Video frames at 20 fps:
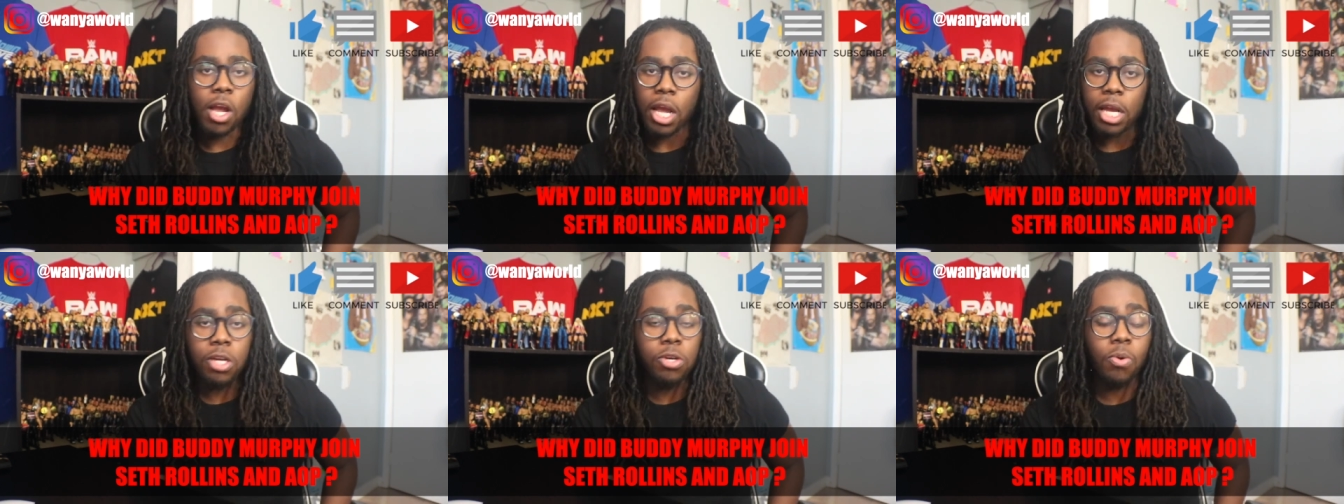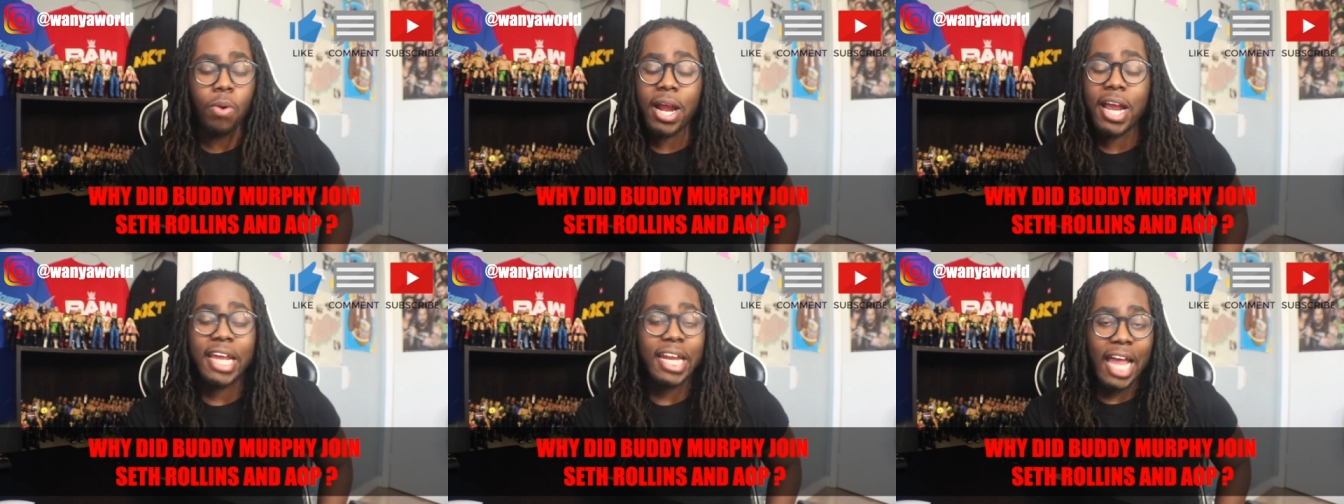
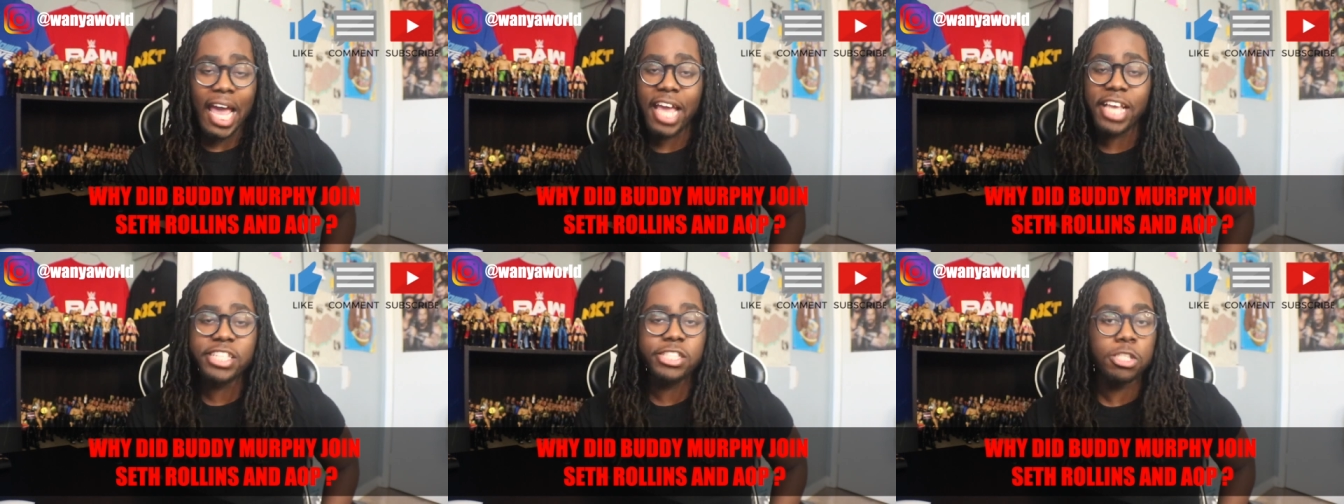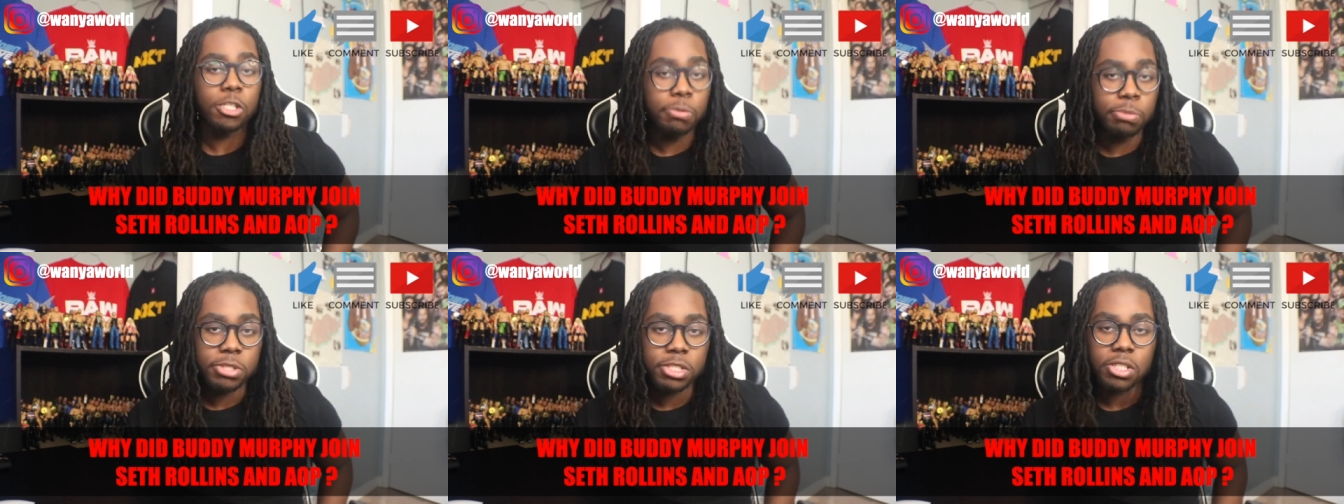grade A
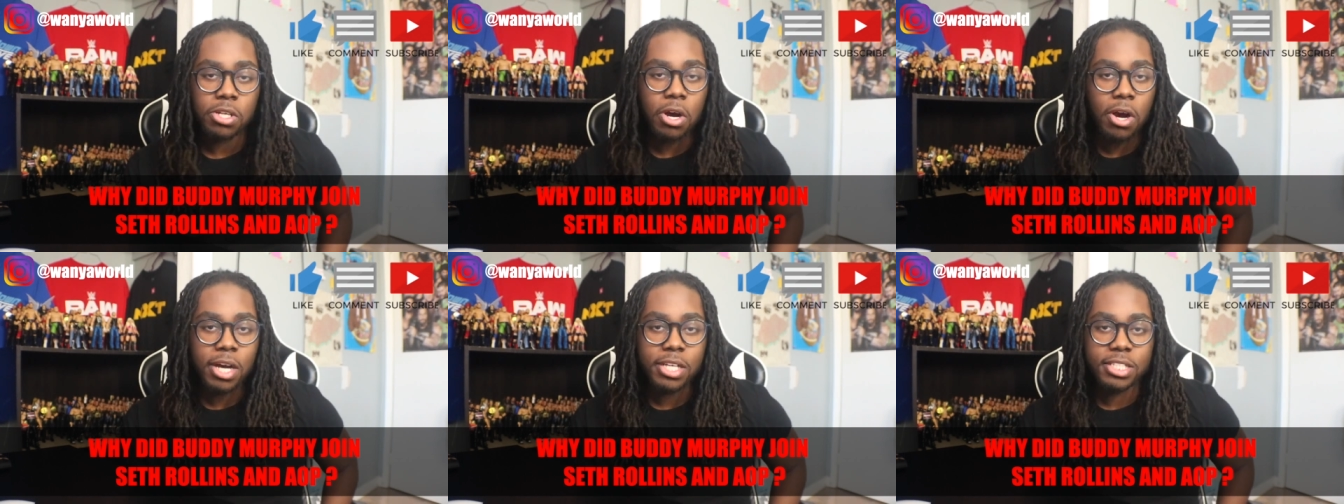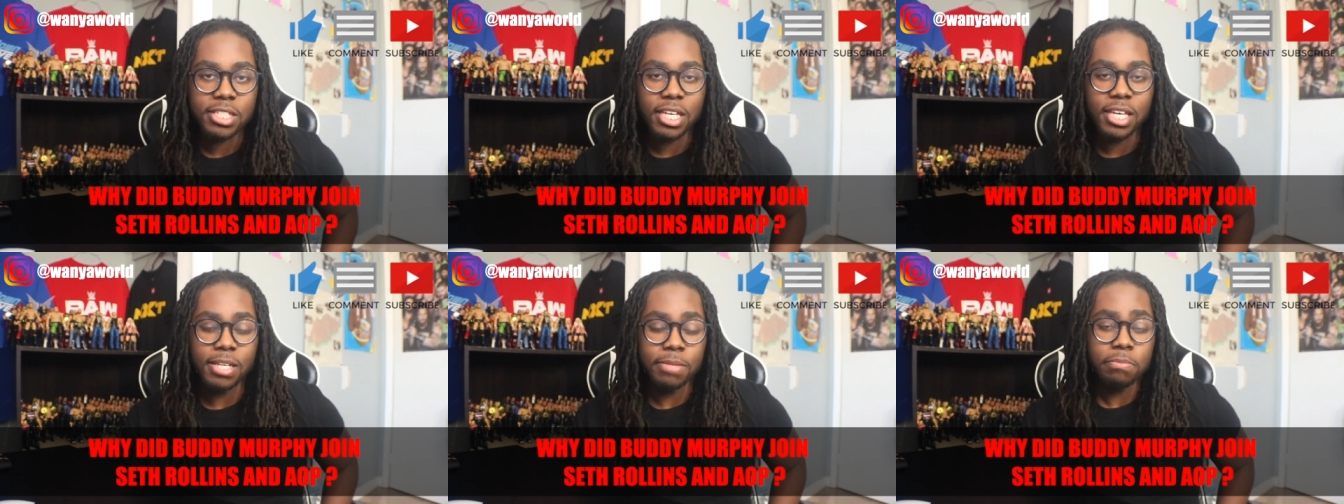
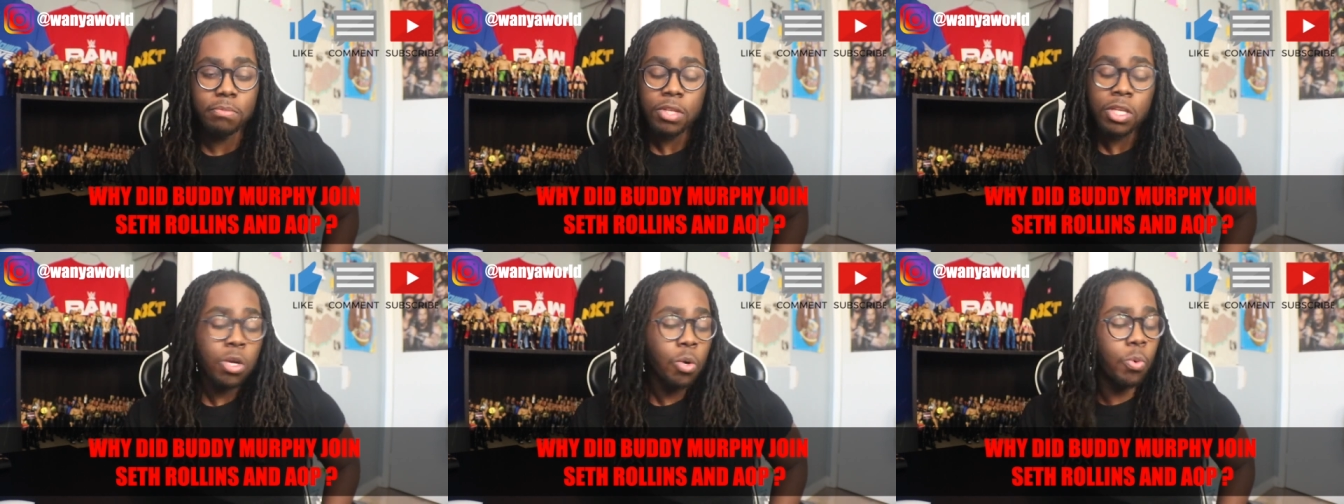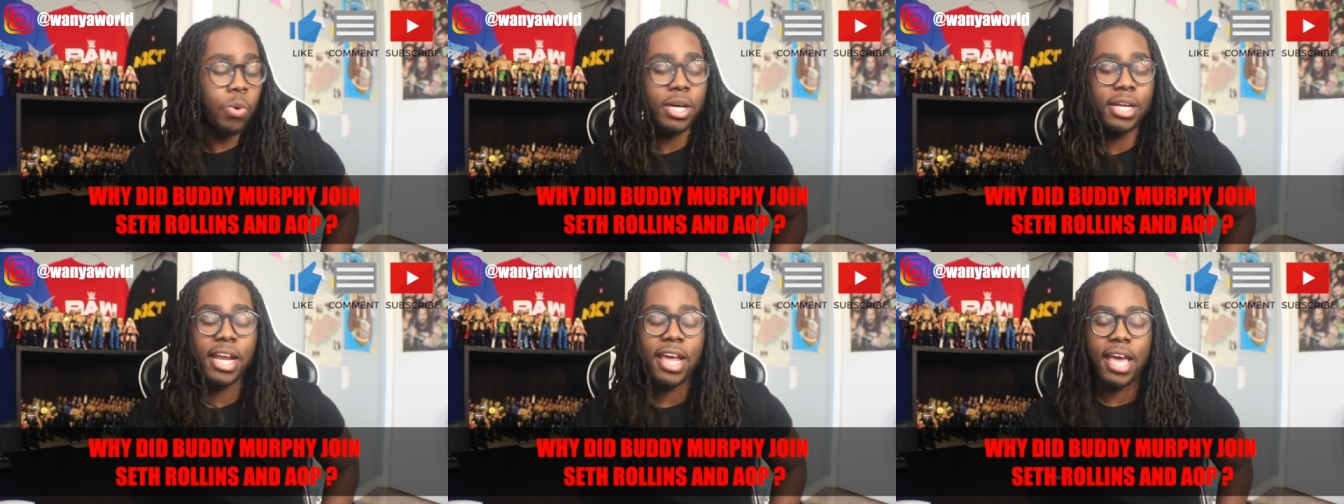superstars, and
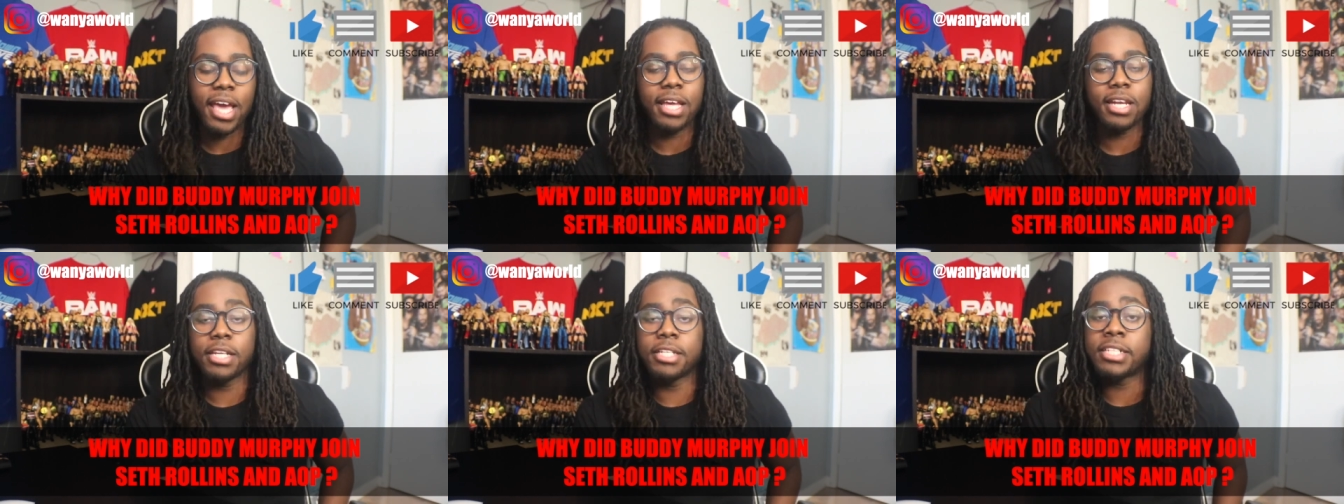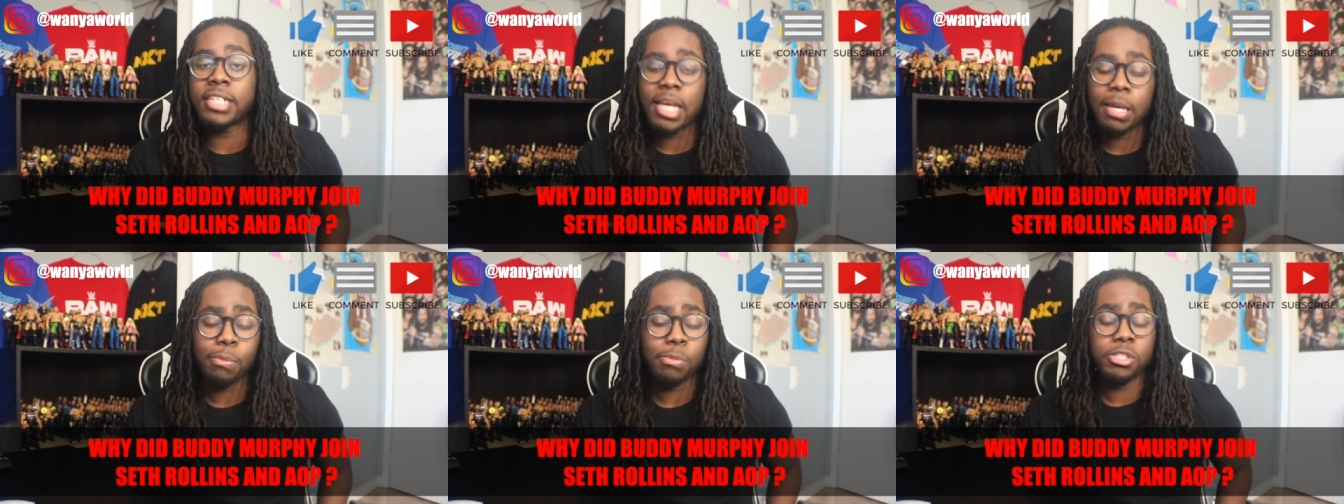whether they have the
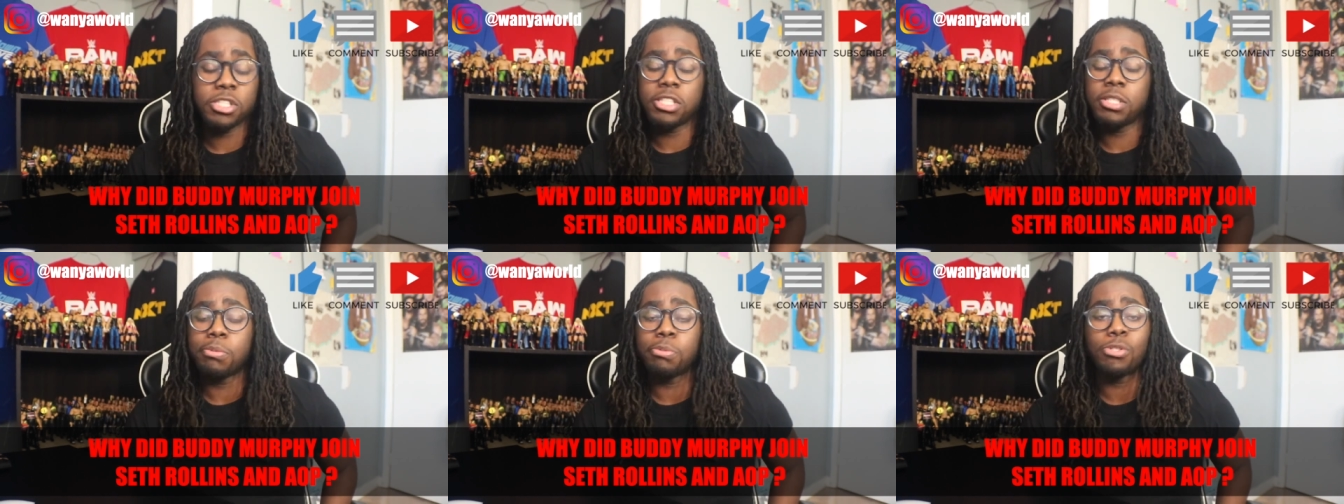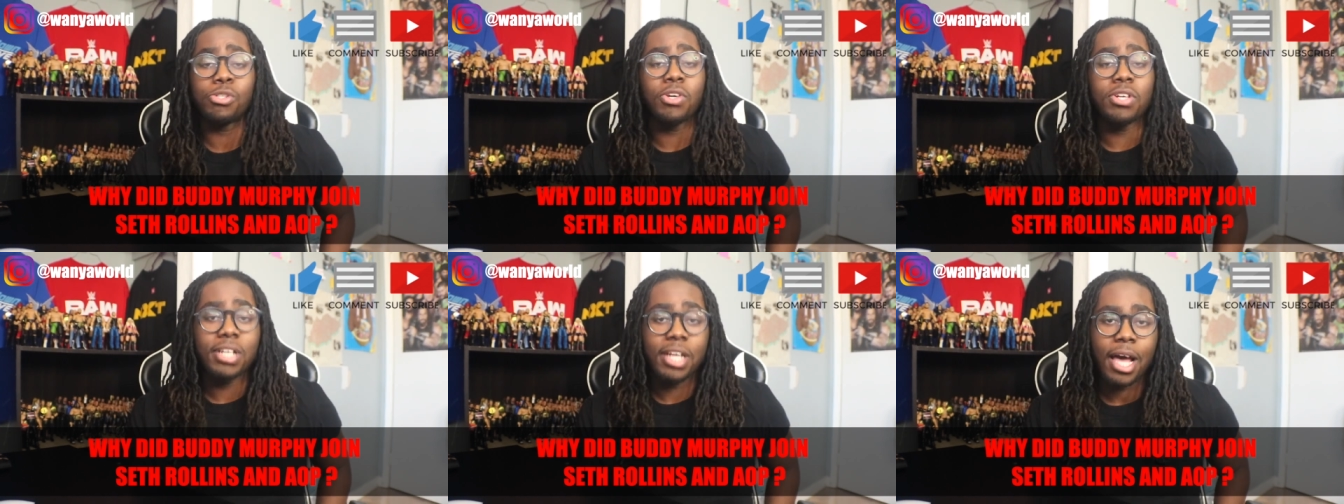
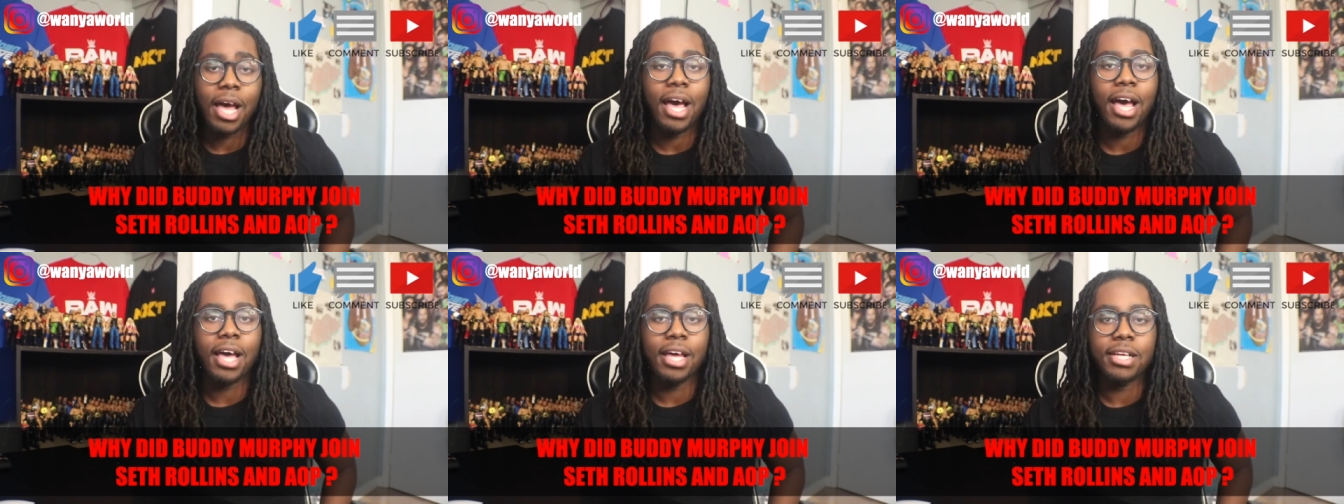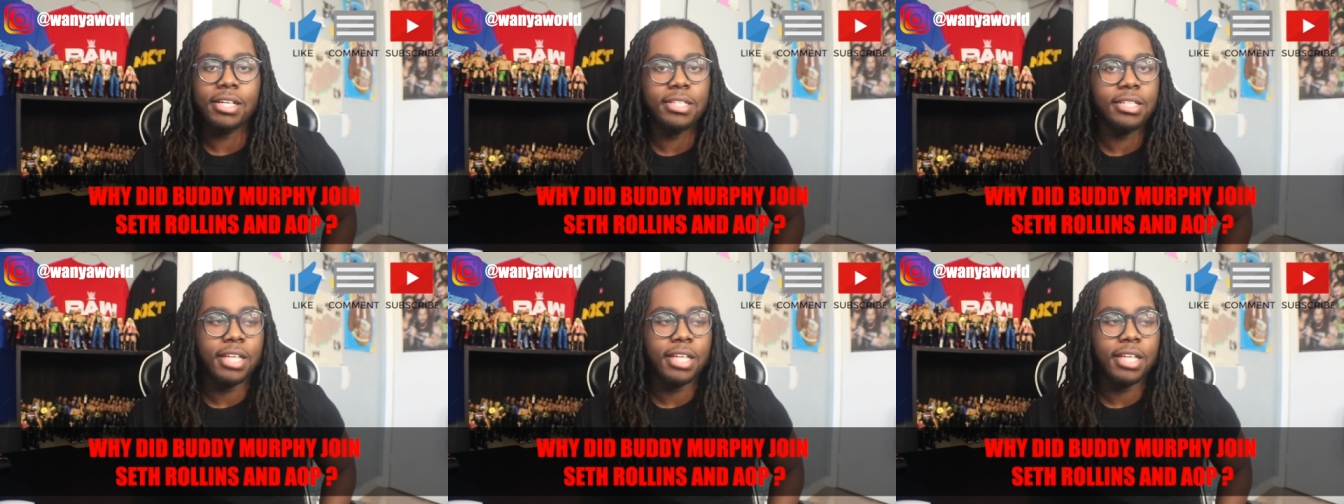championships or not,